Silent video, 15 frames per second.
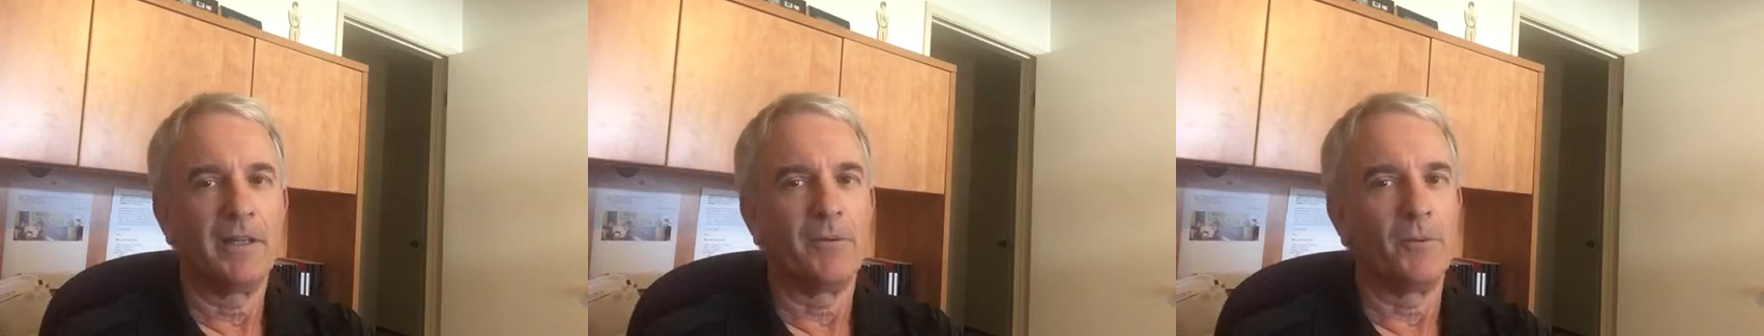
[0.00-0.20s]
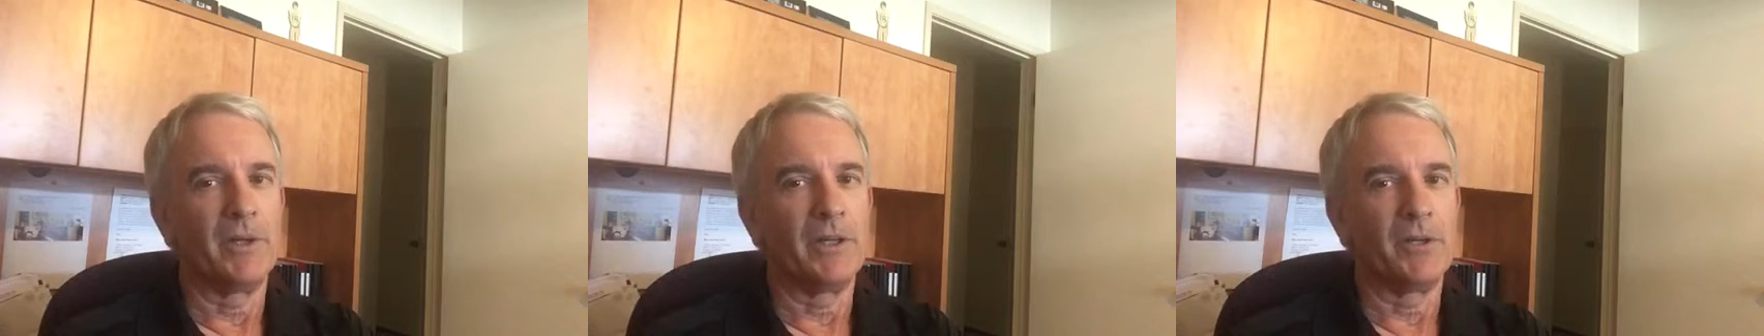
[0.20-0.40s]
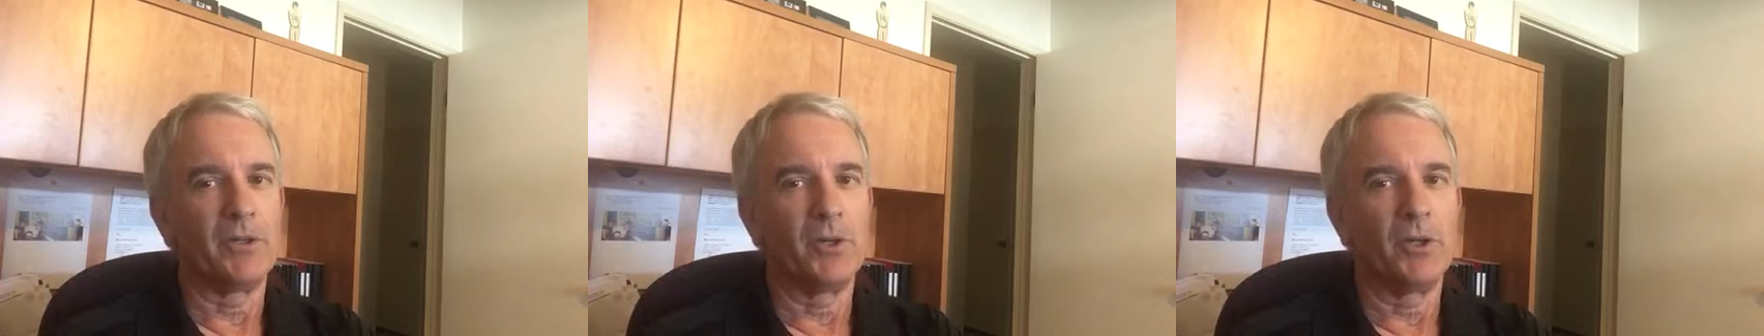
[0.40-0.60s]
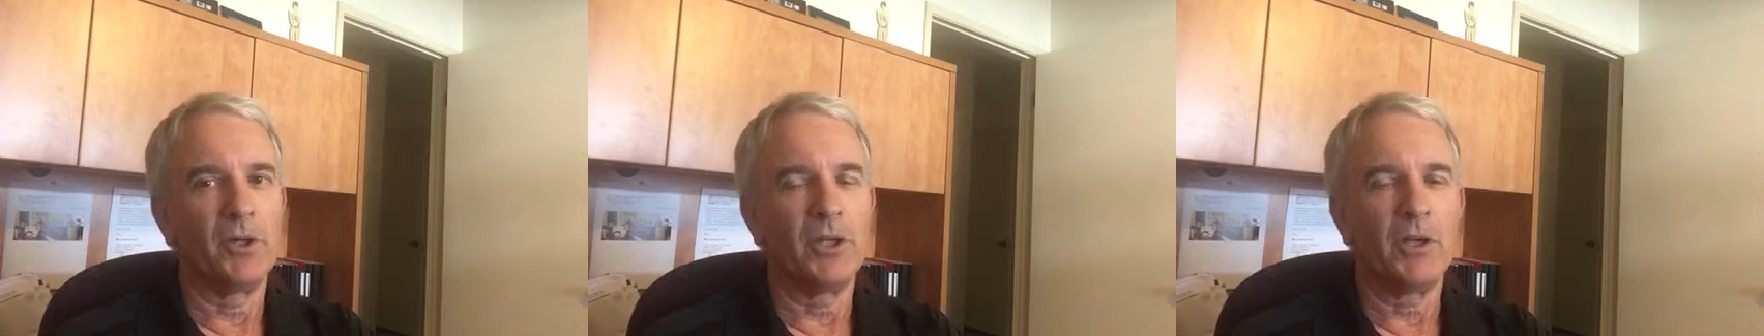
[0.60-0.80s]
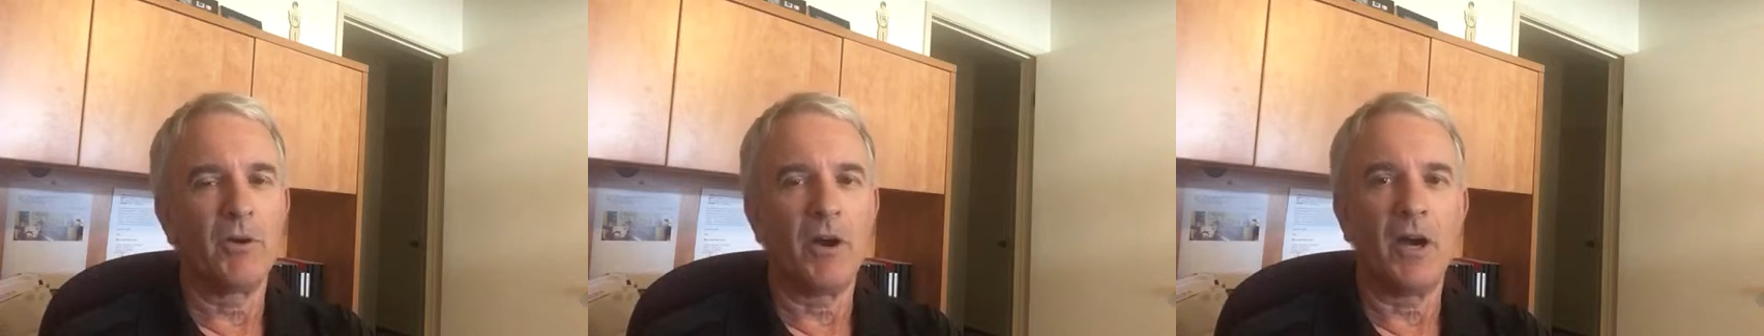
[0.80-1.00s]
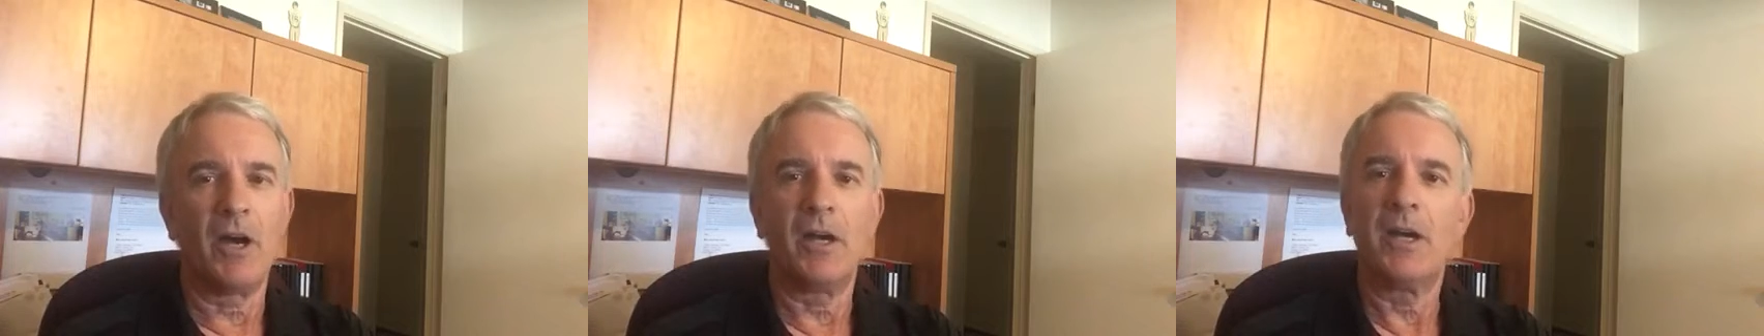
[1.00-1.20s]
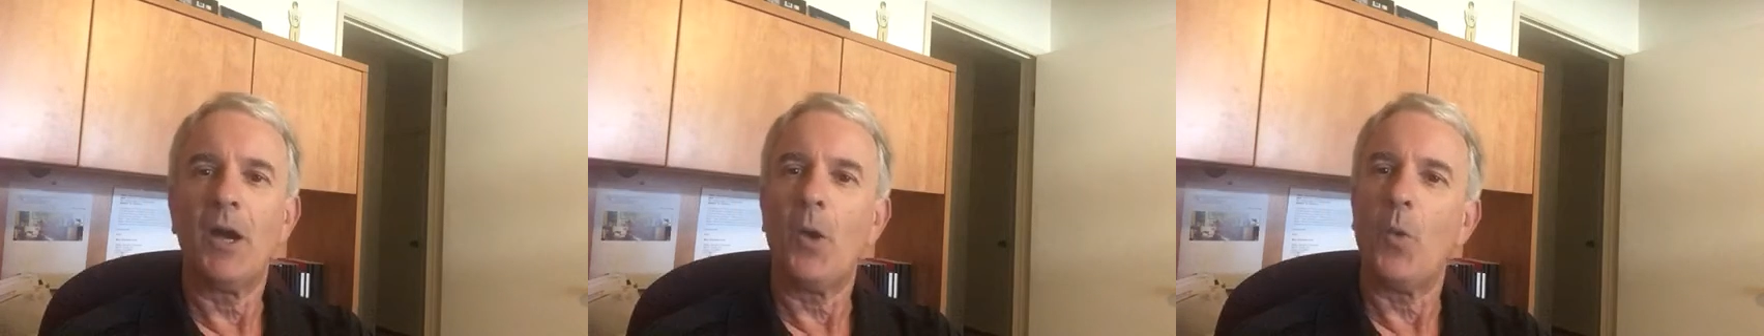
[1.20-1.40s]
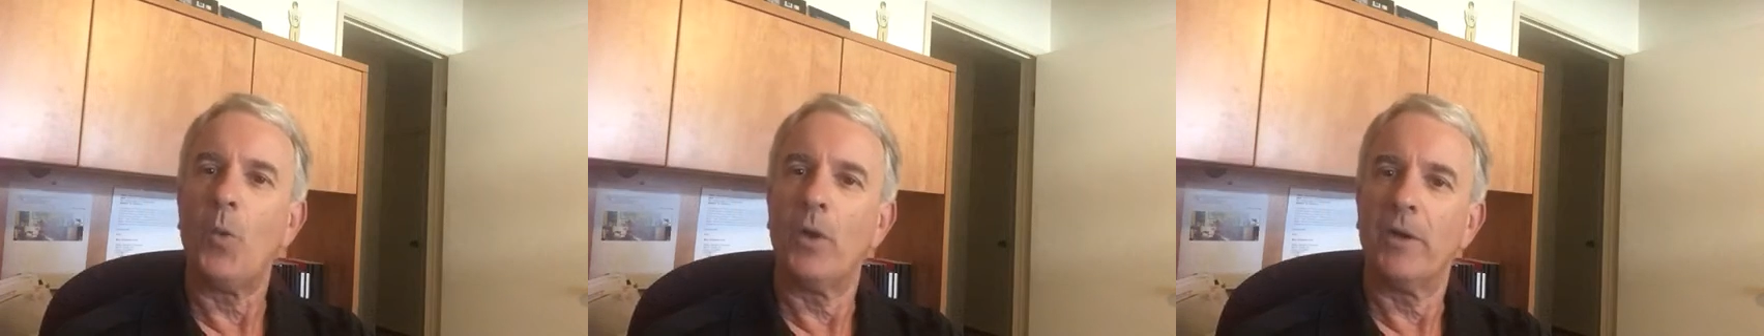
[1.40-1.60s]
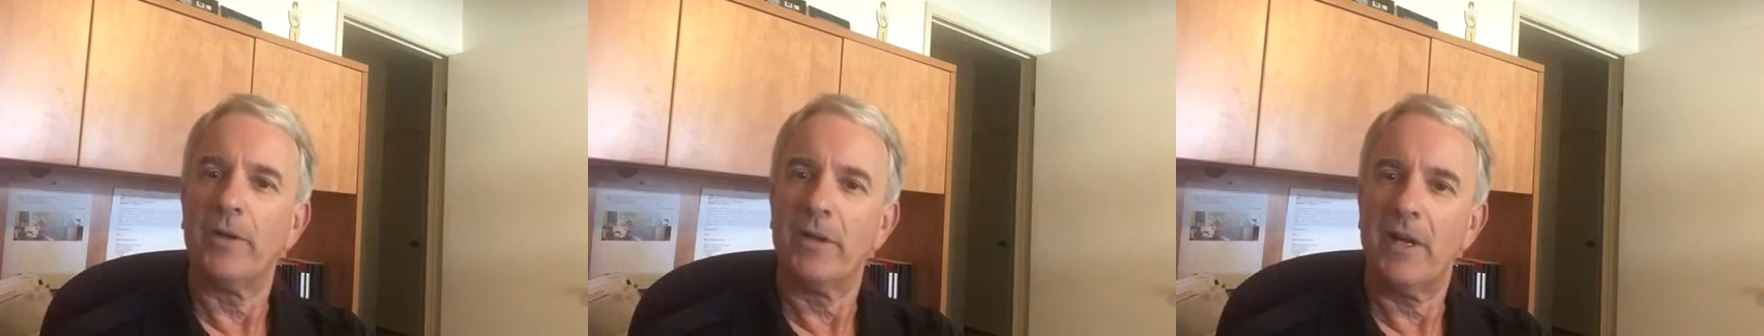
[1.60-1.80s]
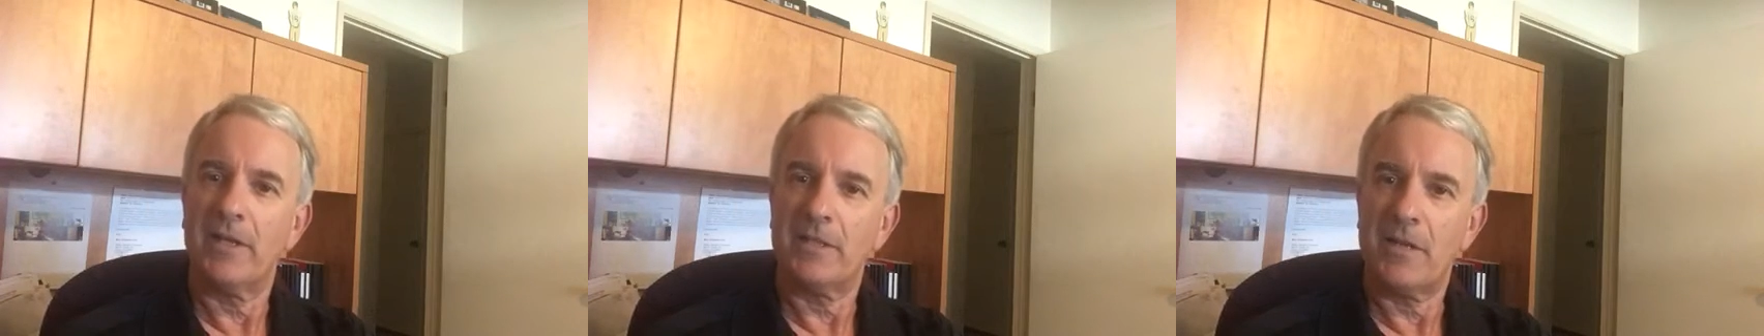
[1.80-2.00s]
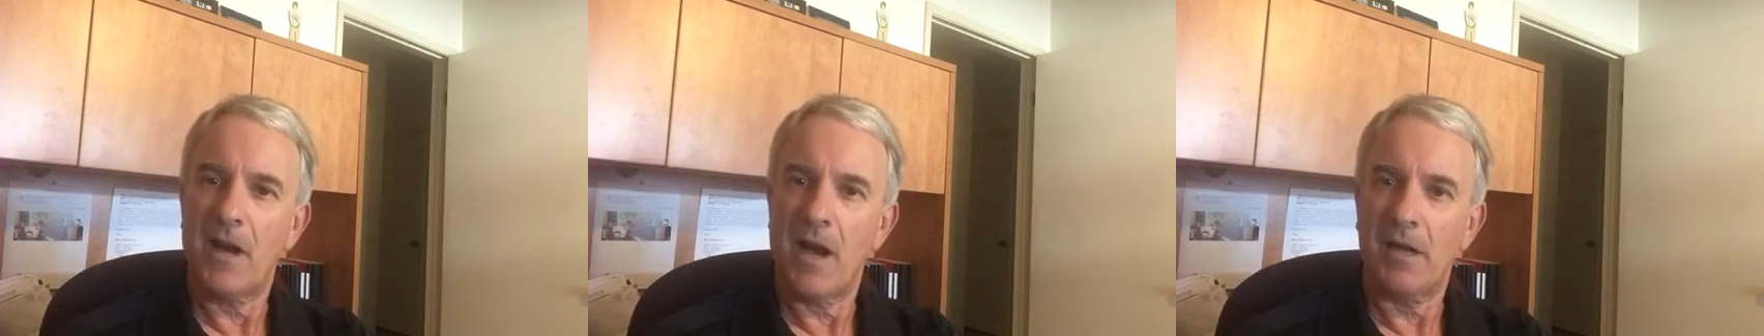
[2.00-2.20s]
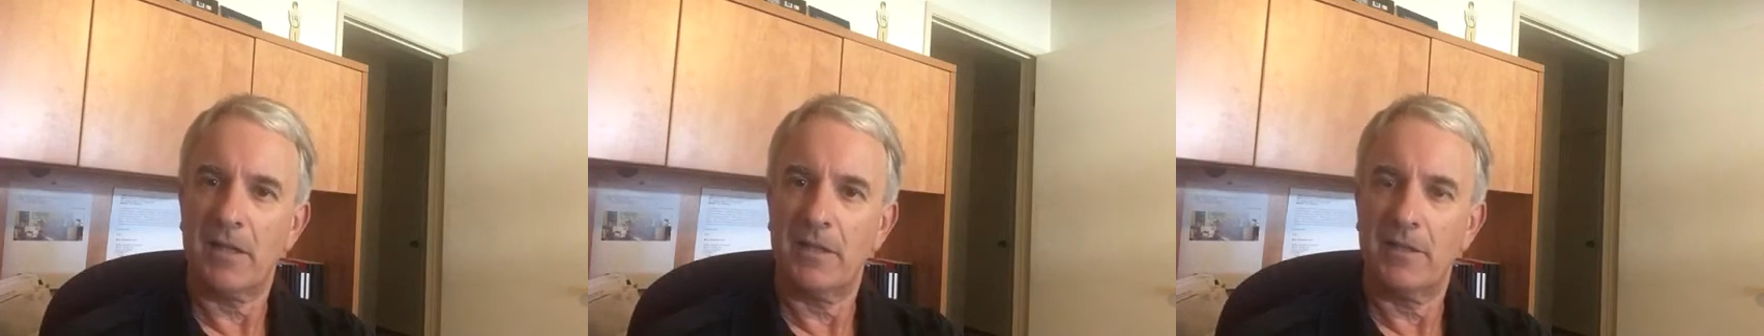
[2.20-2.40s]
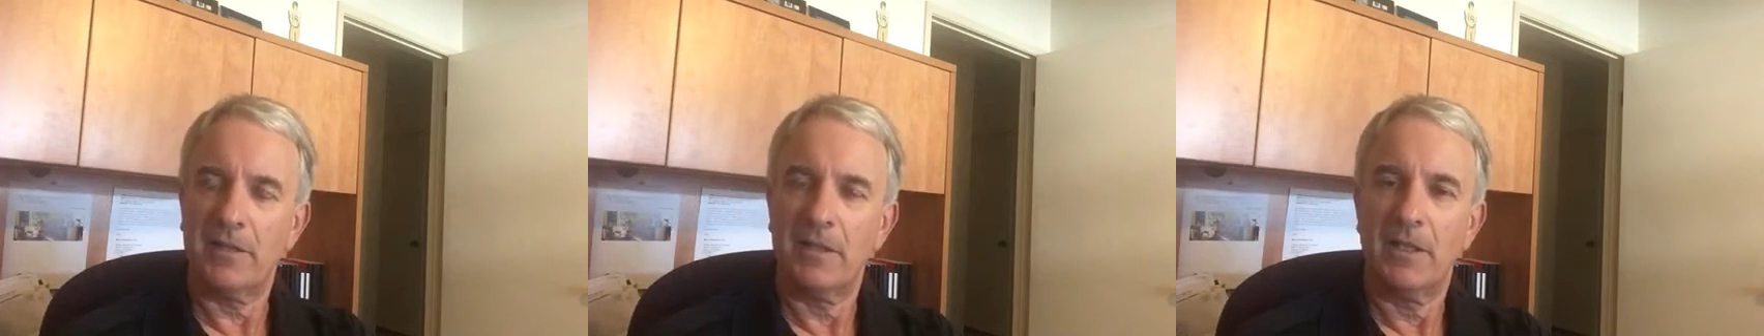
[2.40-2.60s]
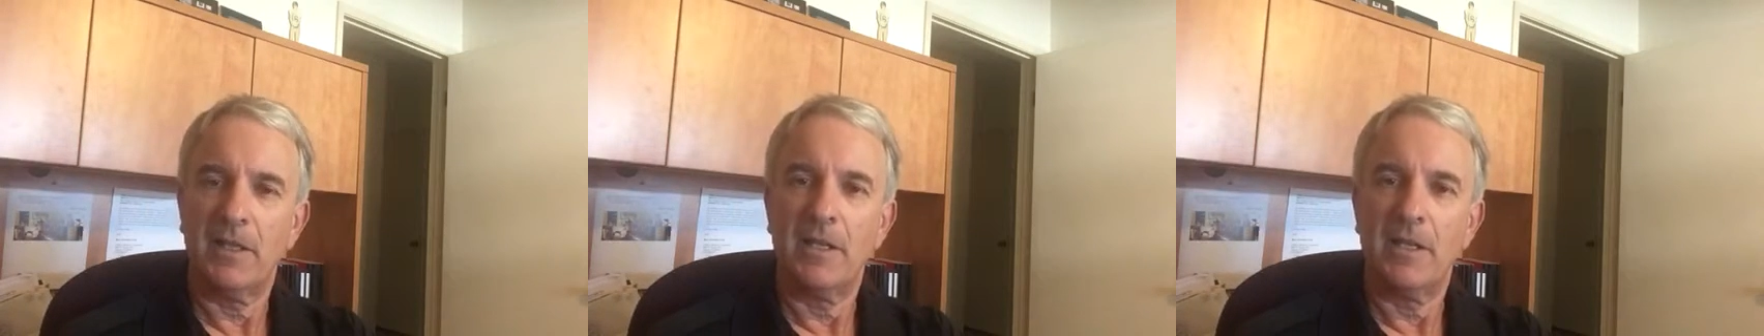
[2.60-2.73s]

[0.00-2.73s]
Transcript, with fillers: We don't know who you are, we're not talking.